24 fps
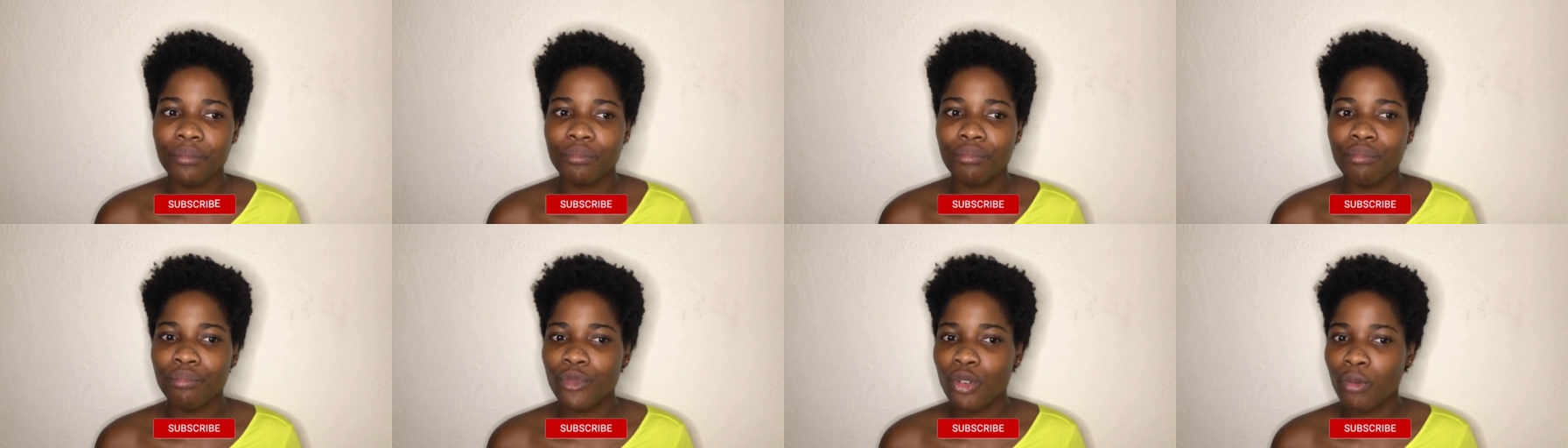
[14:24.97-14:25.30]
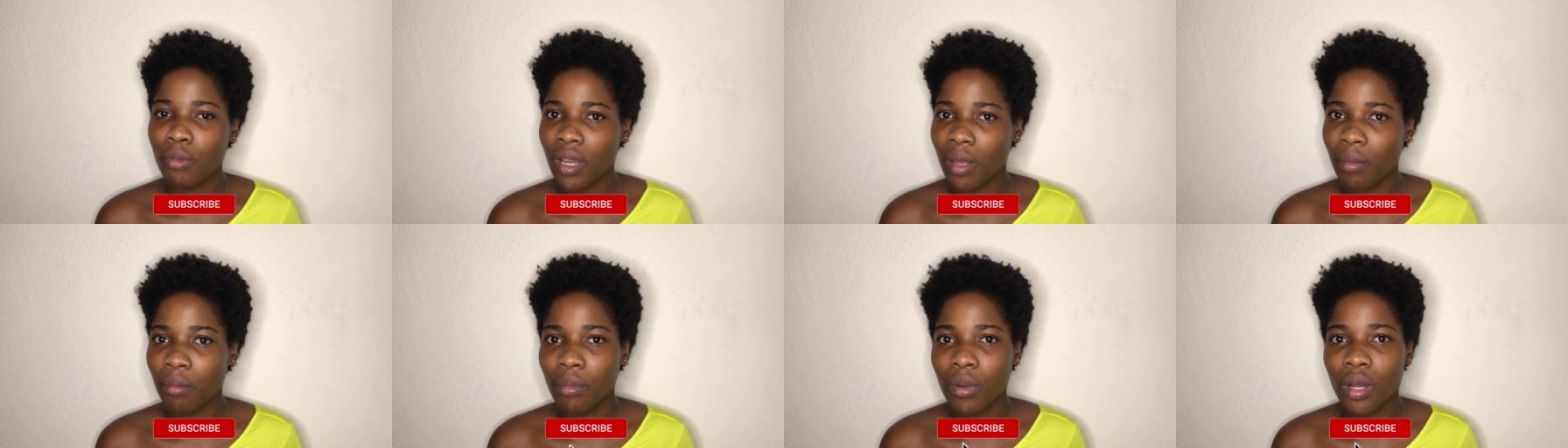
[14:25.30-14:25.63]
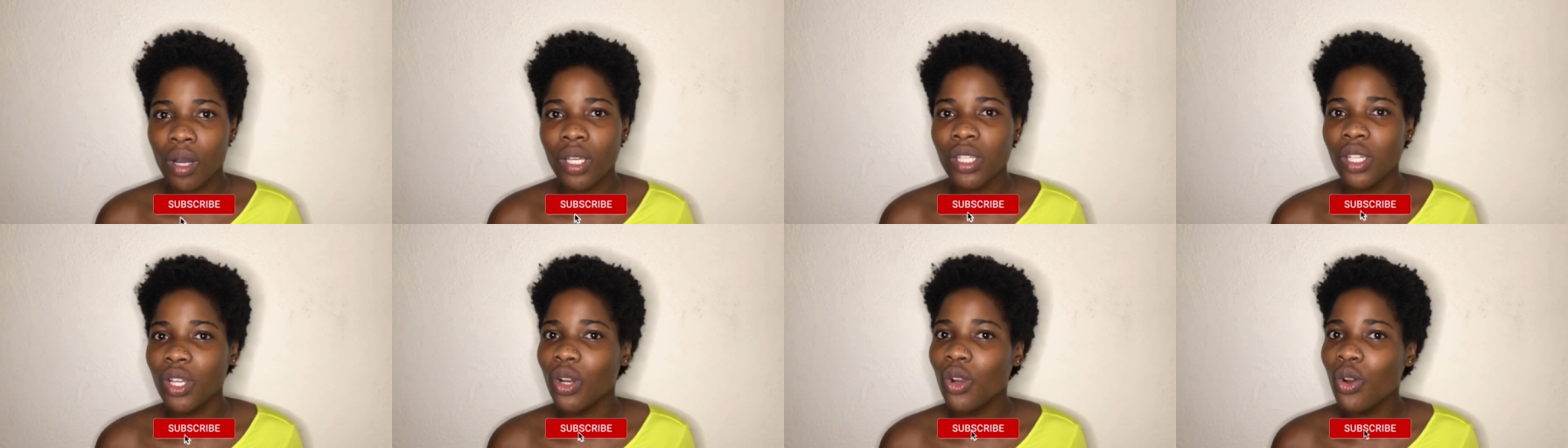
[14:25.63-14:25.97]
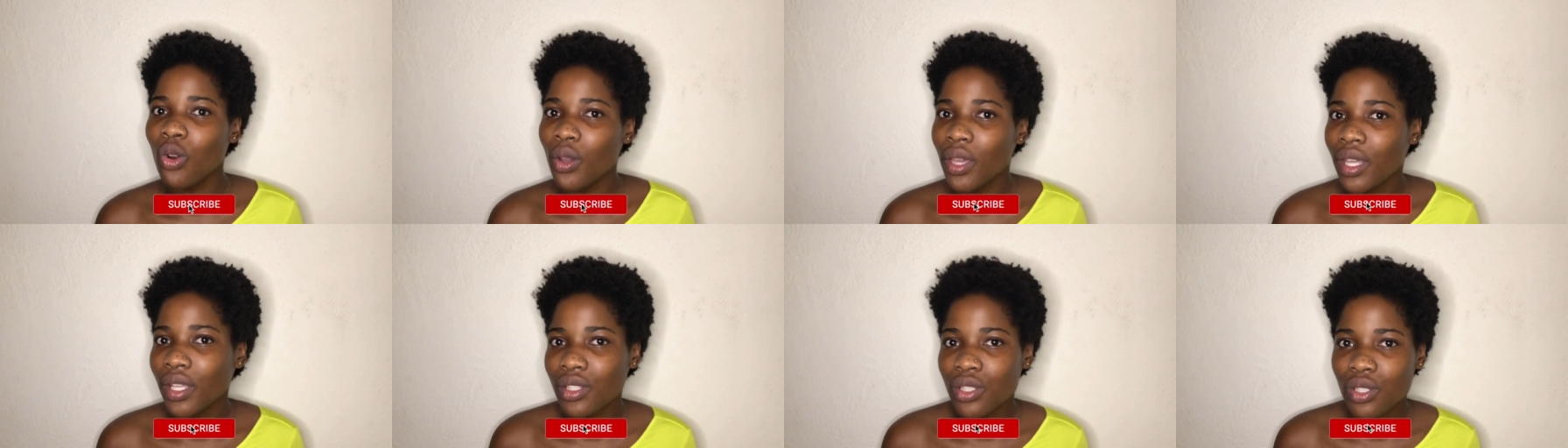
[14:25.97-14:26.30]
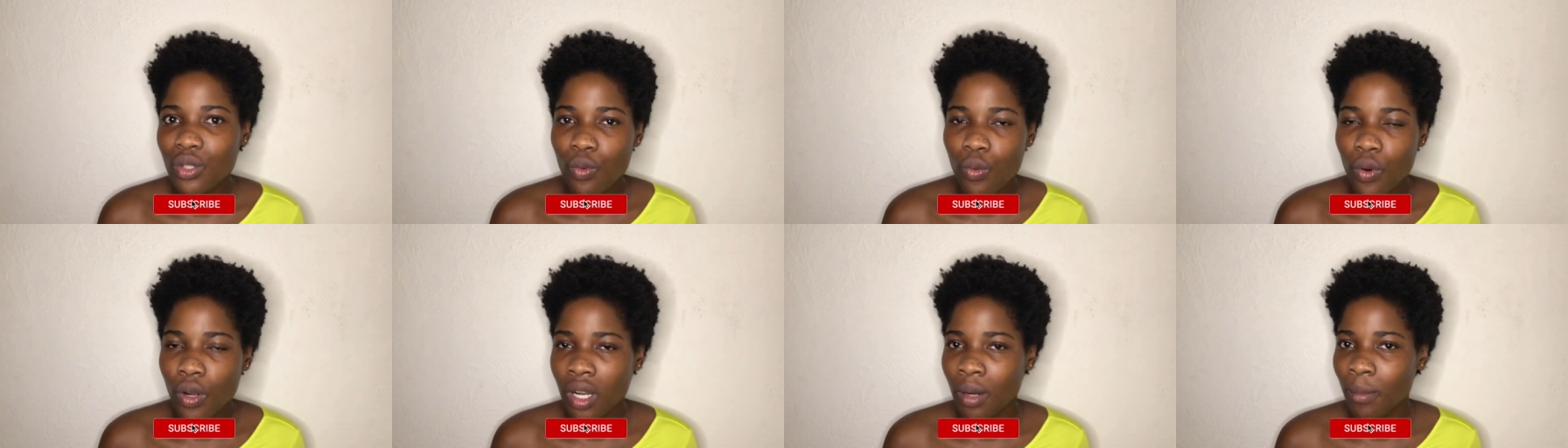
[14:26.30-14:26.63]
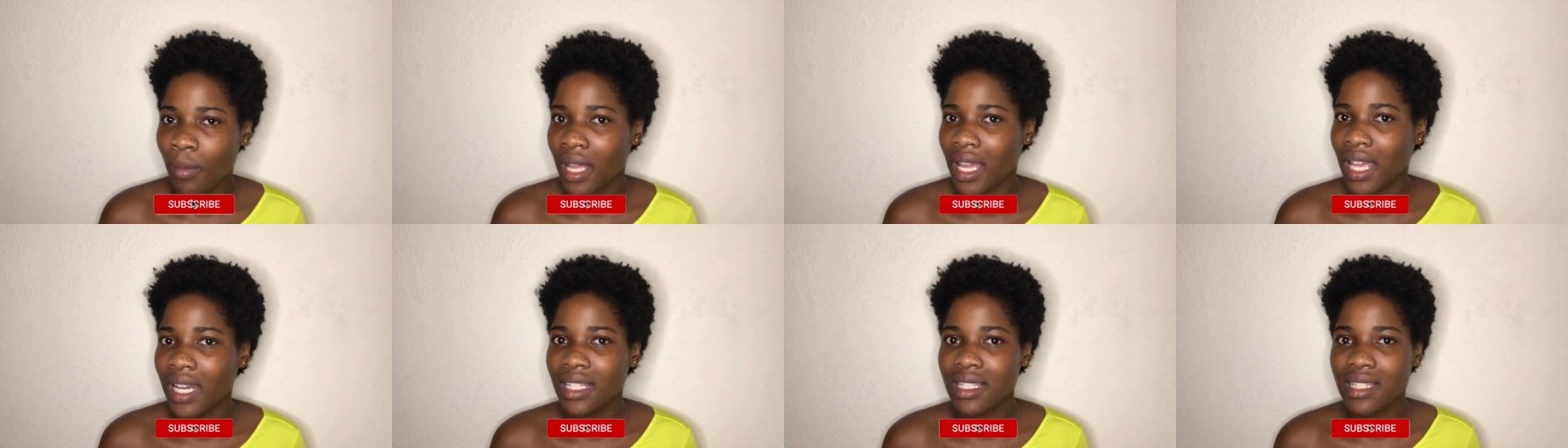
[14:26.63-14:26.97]
Remember, you're going to work, but
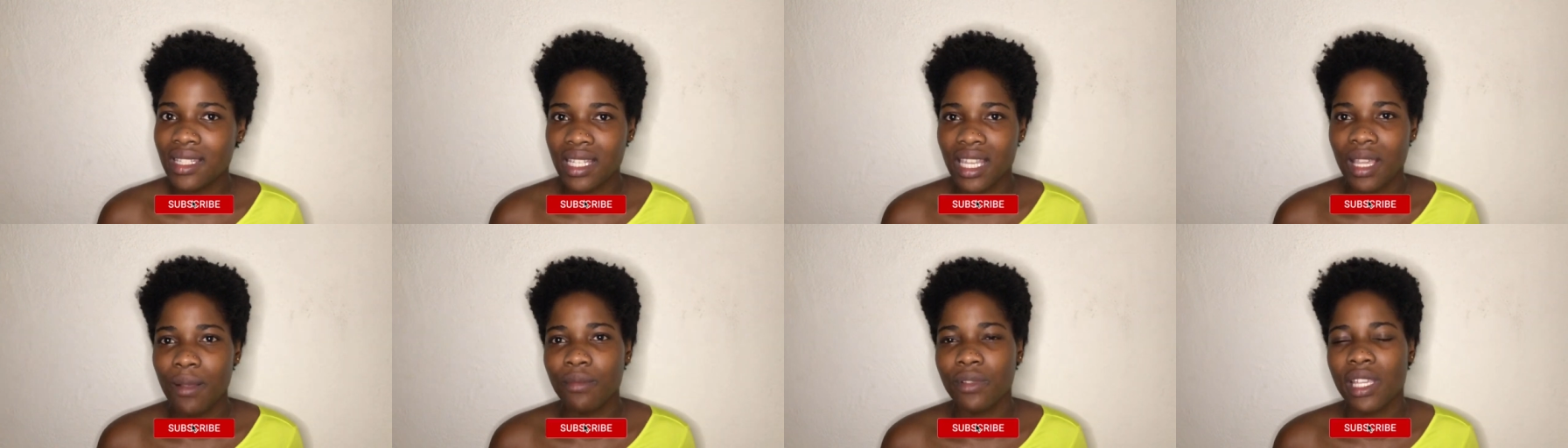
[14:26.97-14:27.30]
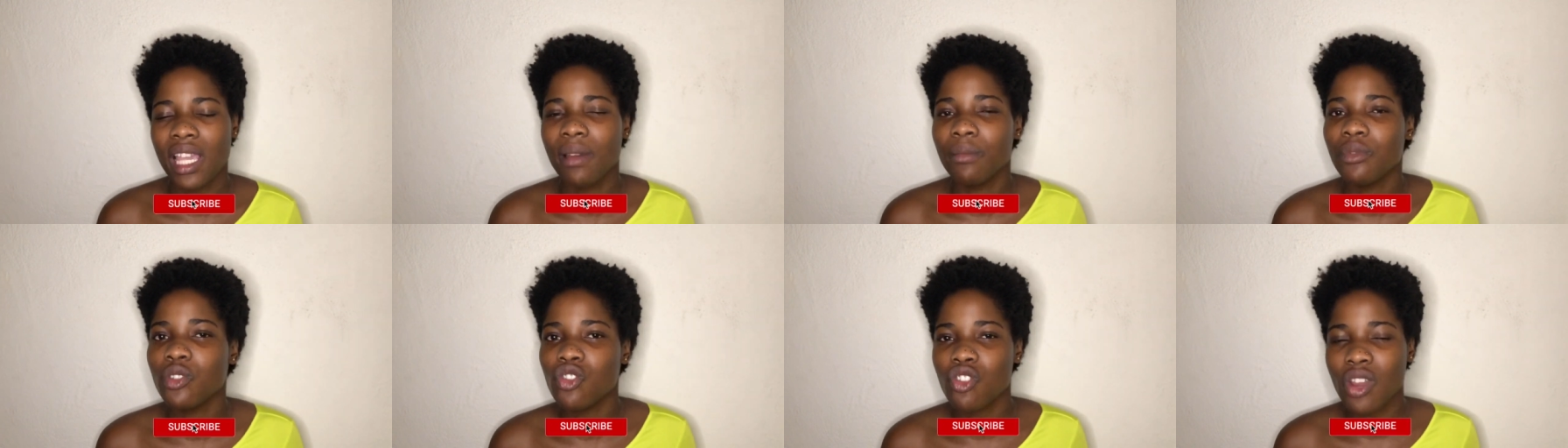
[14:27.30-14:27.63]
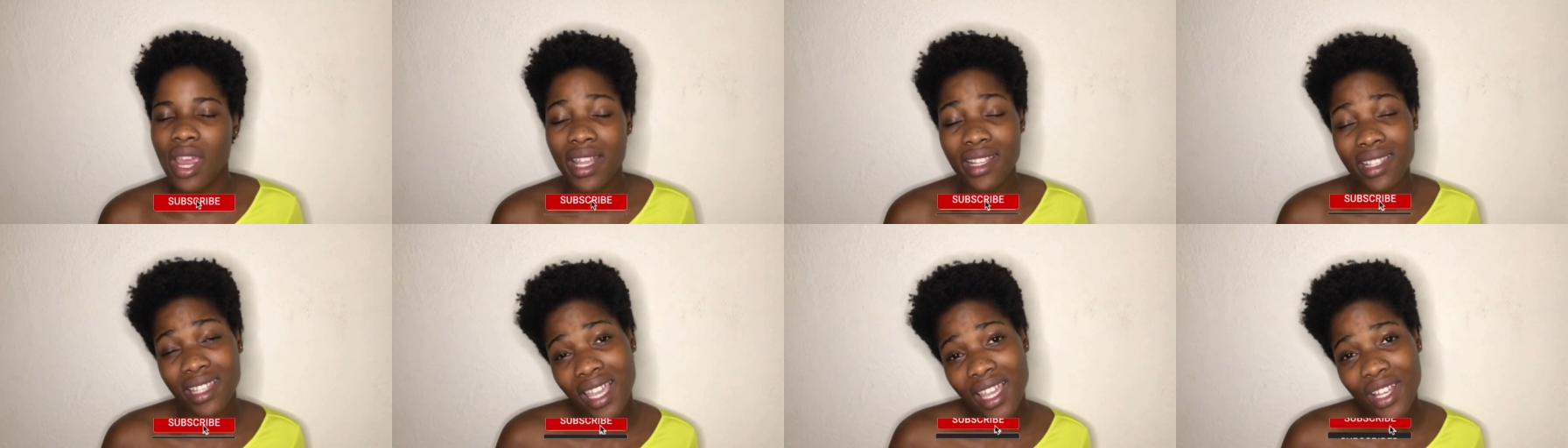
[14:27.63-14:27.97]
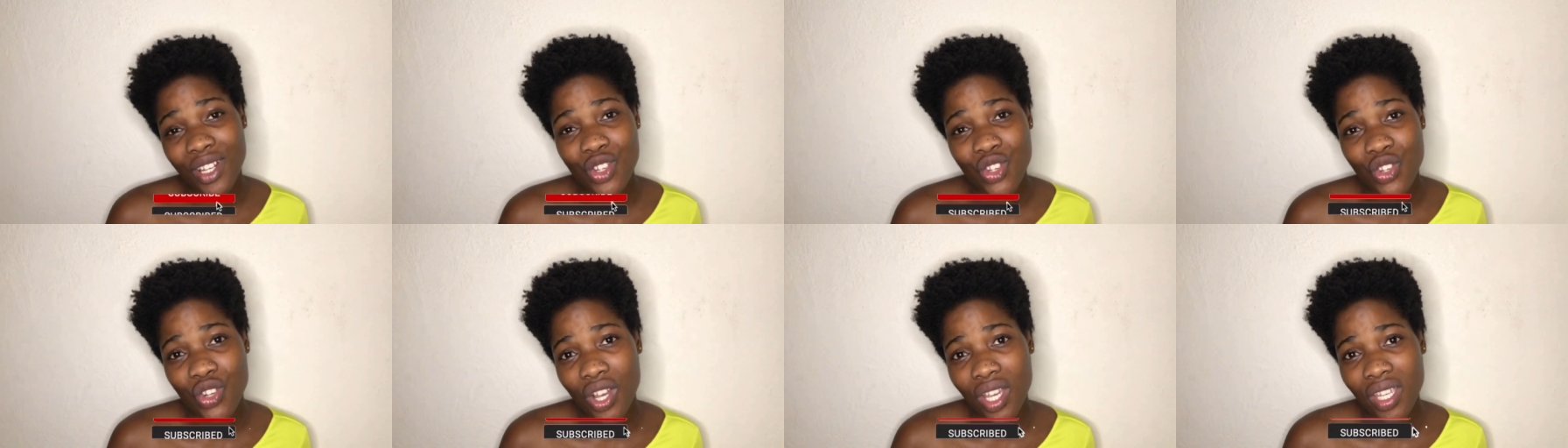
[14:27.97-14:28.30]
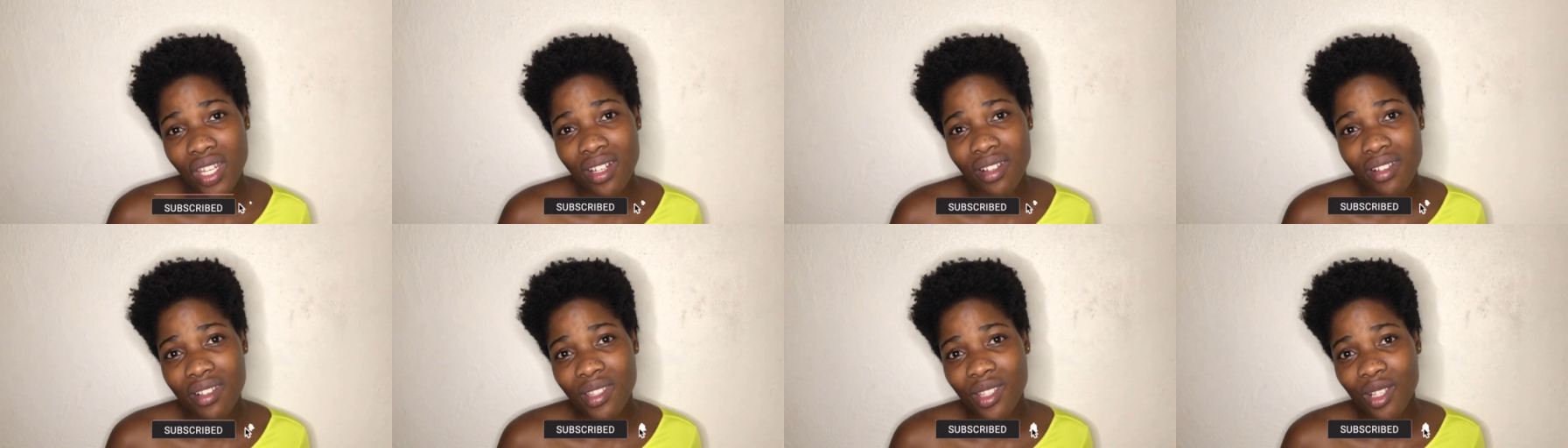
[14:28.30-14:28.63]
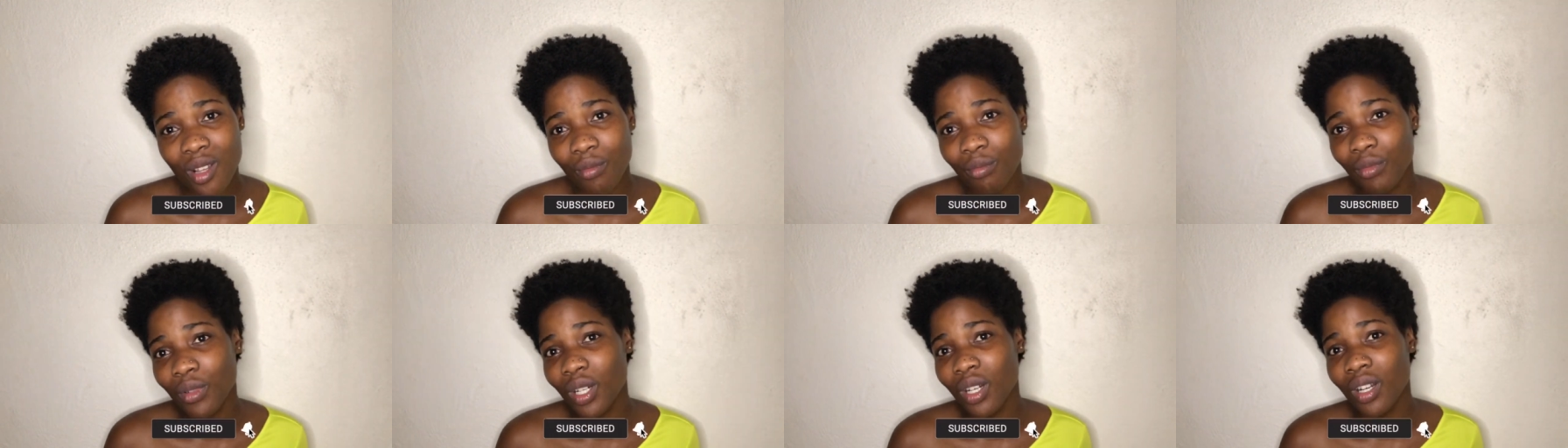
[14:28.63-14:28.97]
at the same time try to enjoy your
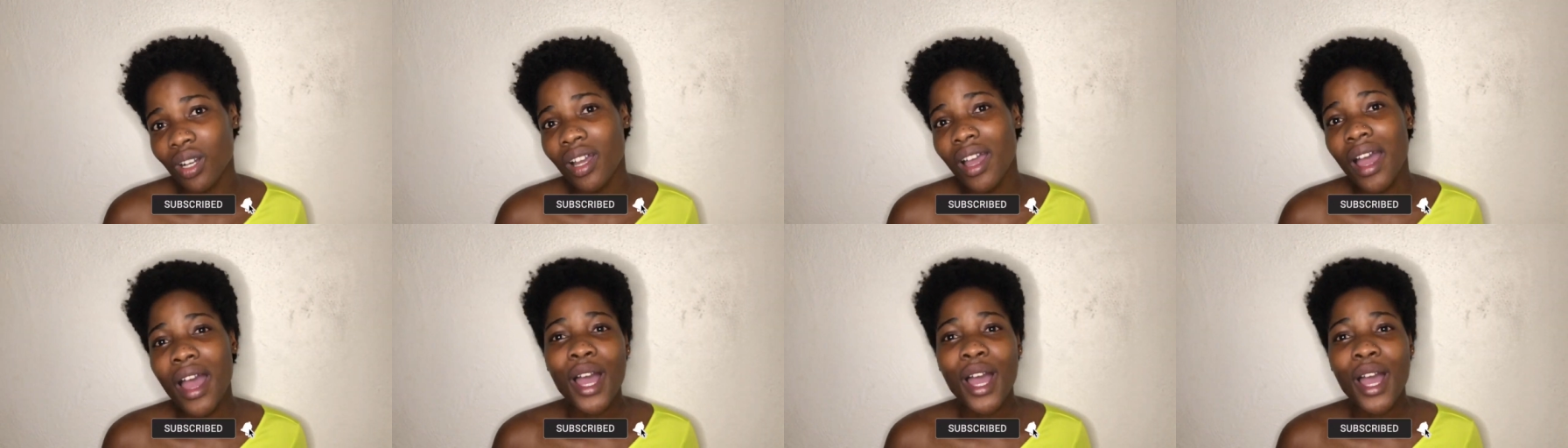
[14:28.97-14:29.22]
summer.